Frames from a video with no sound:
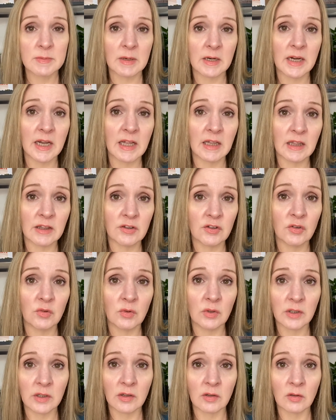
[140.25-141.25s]
and I do a
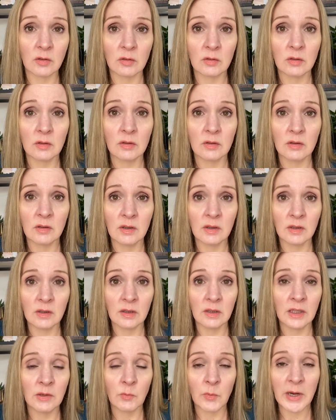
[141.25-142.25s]
little
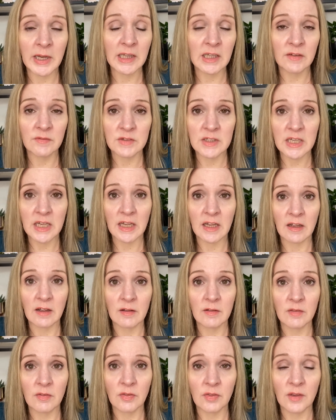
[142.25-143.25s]
weightlifting